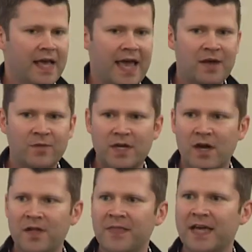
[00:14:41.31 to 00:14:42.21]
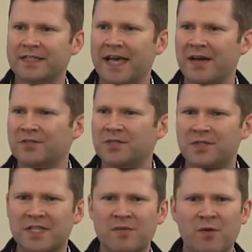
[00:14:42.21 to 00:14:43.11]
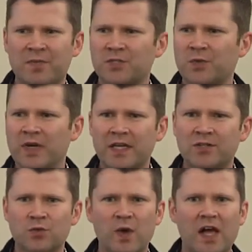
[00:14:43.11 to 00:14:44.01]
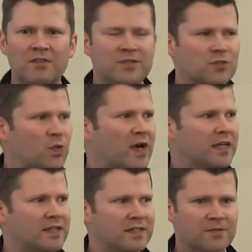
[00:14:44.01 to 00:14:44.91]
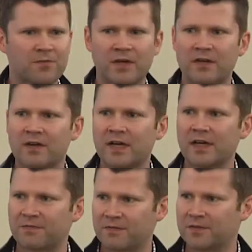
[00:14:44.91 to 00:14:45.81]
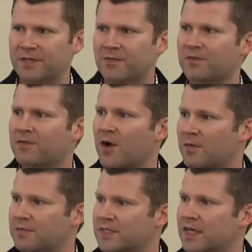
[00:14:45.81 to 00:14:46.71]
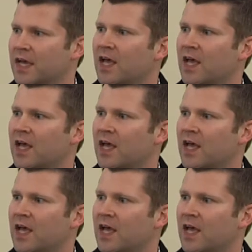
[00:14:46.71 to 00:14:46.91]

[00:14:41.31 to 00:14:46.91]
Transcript: and we culled that down to somewhere between 12 and 20 different firms.